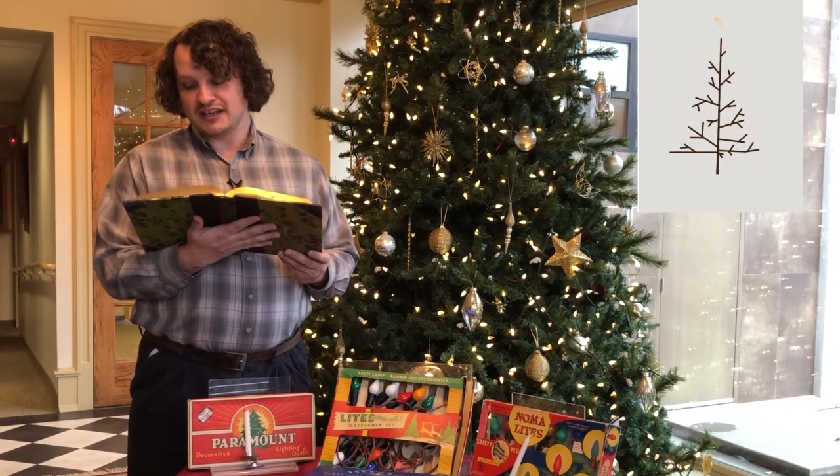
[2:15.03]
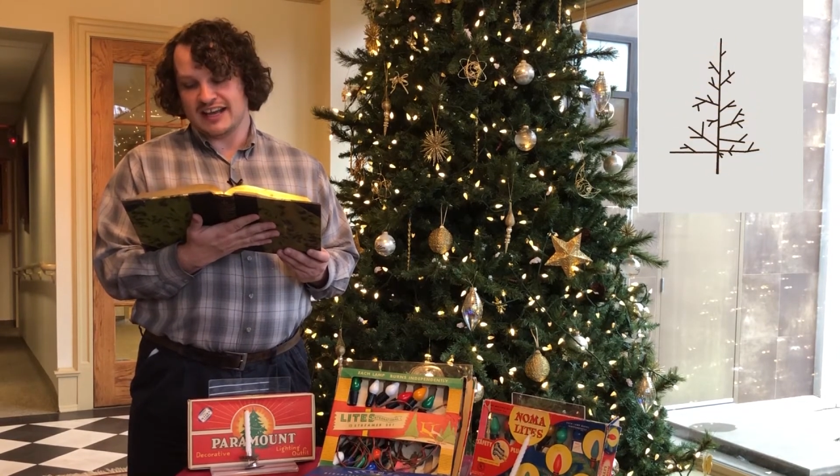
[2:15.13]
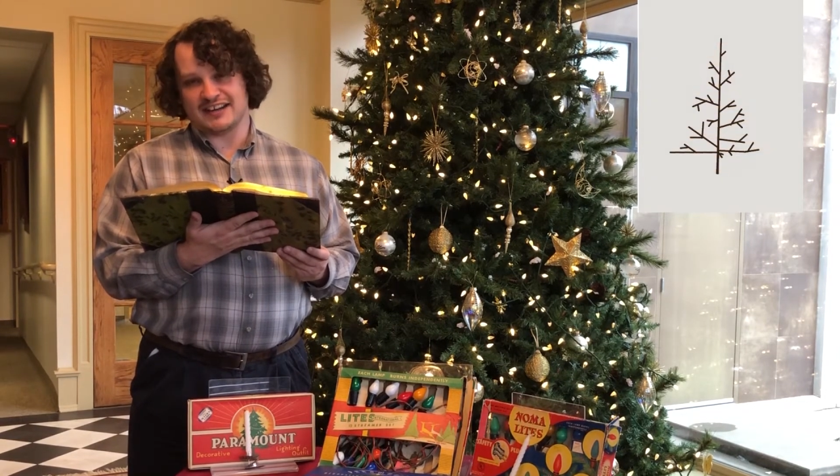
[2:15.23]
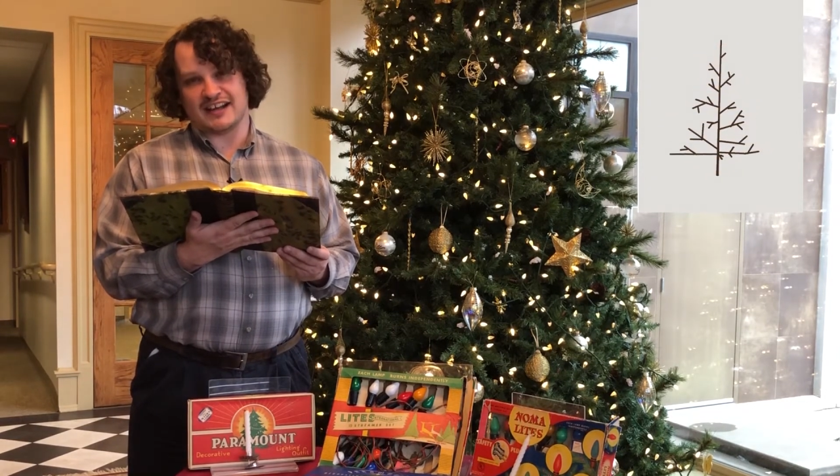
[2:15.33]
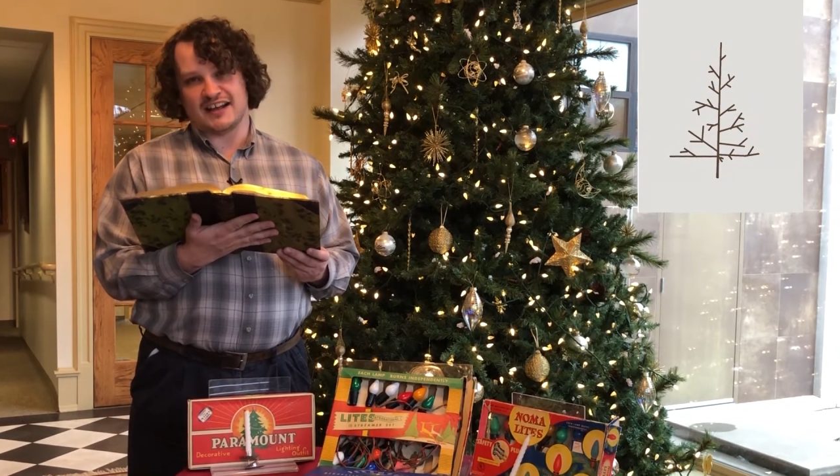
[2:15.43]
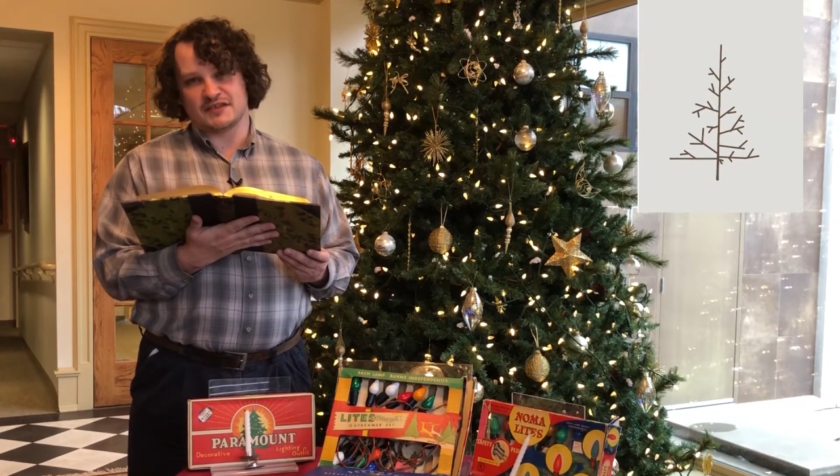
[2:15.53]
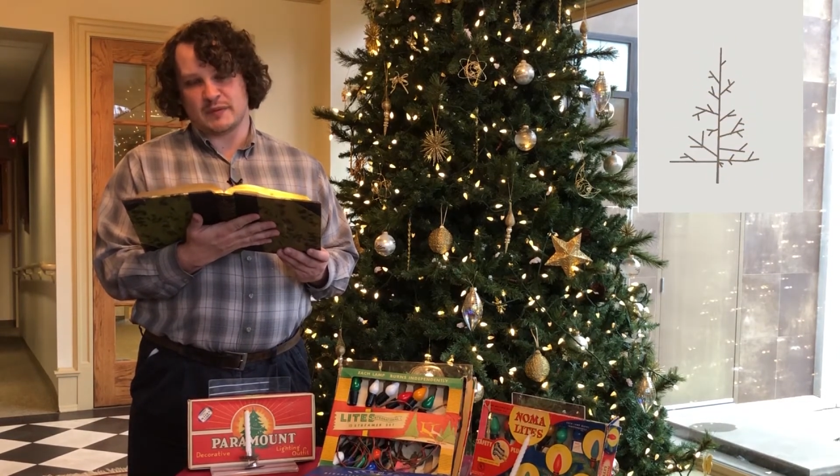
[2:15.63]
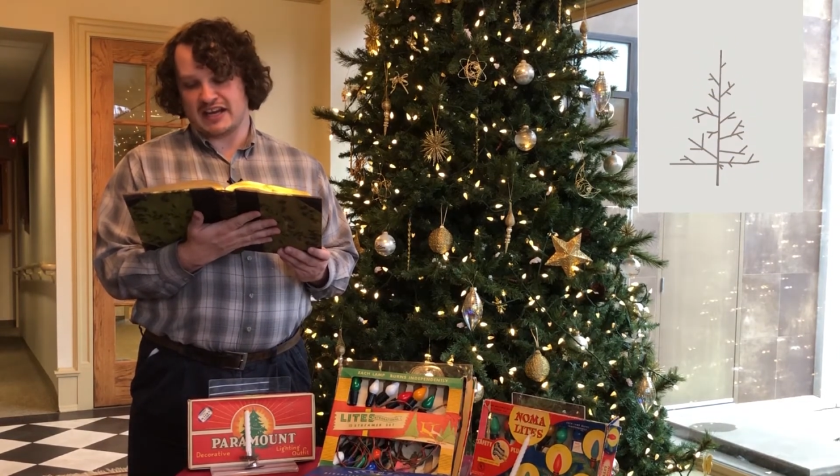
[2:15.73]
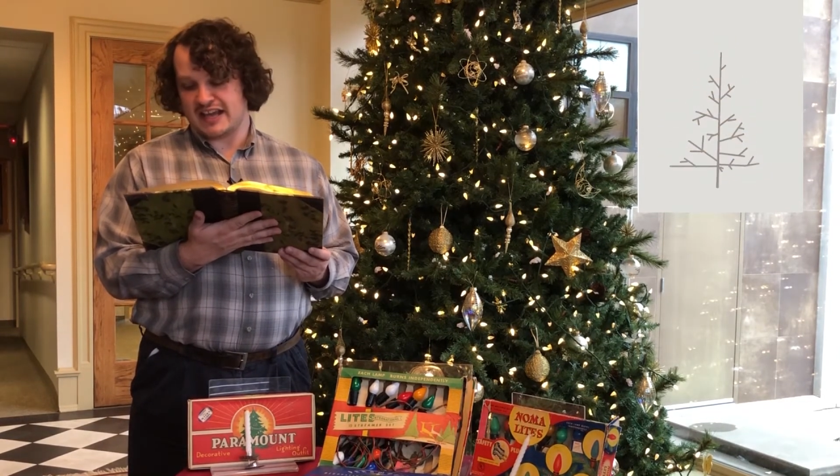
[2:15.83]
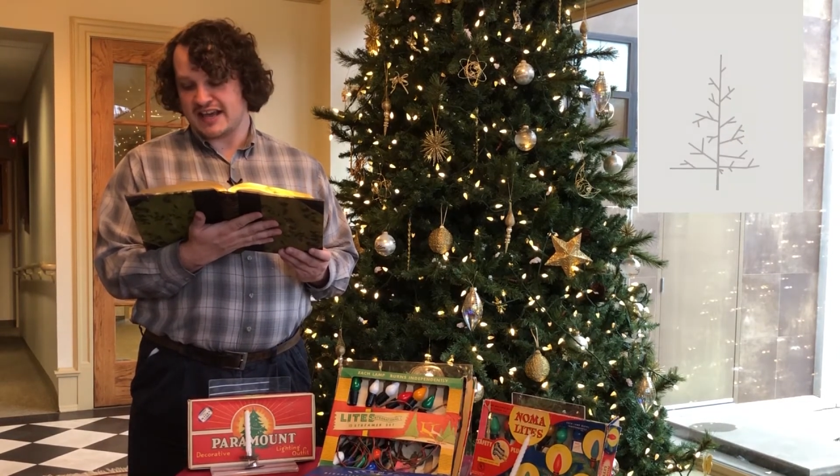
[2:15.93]
and caused
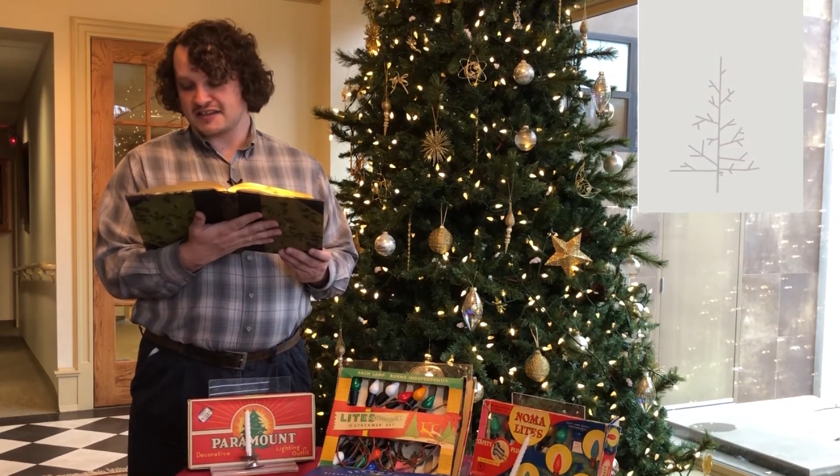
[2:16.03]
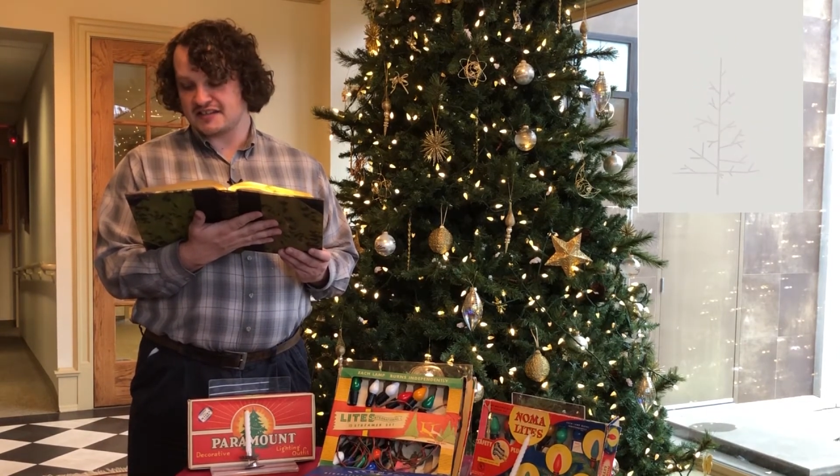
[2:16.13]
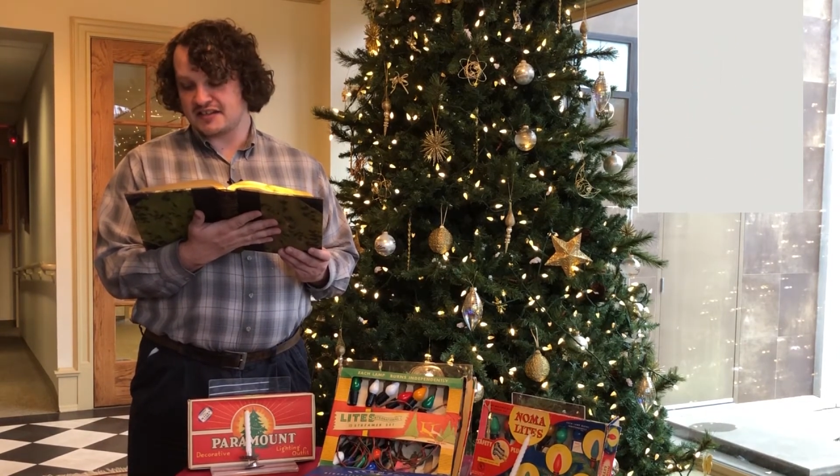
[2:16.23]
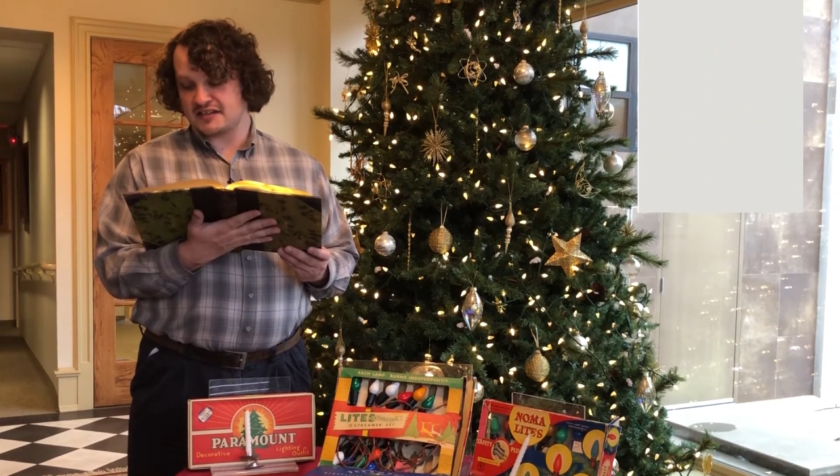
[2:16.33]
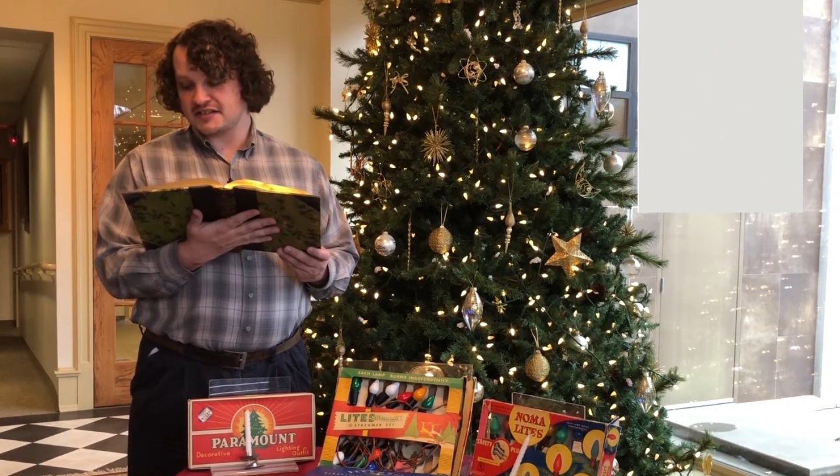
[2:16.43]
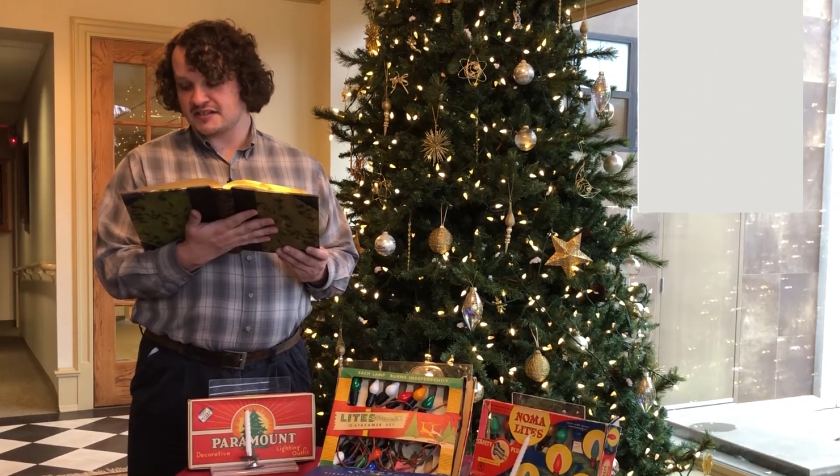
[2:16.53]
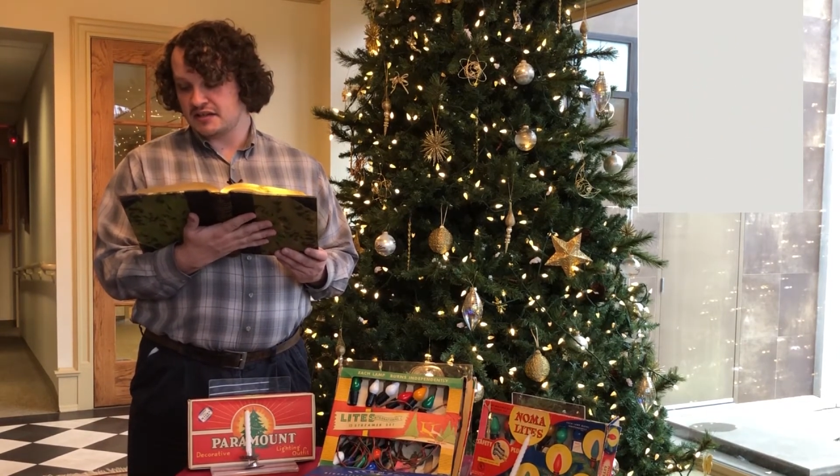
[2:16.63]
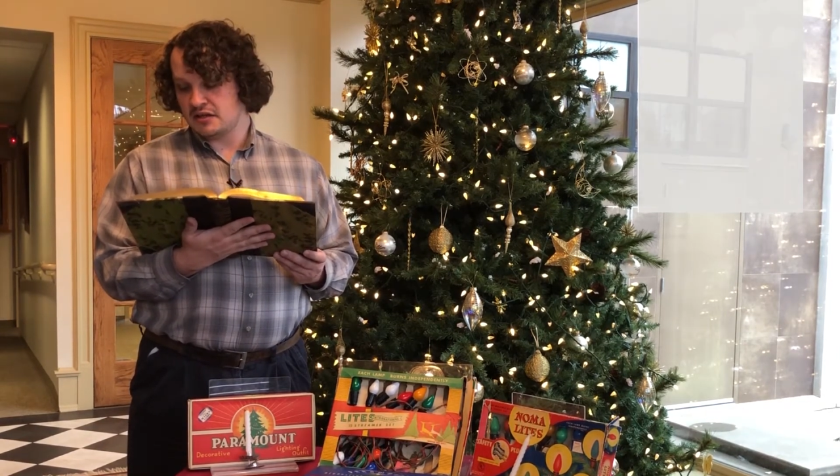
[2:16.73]
many accidents.